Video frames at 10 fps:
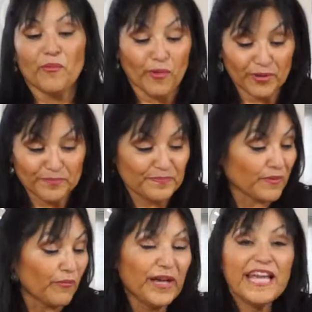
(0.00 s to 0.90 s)
Well,
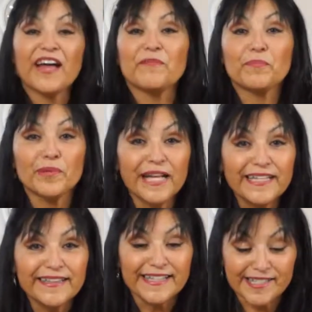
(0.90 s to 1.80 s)
we have
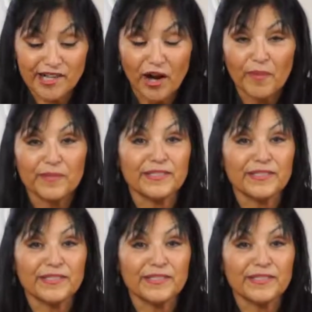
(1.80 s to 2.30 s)
plated this up,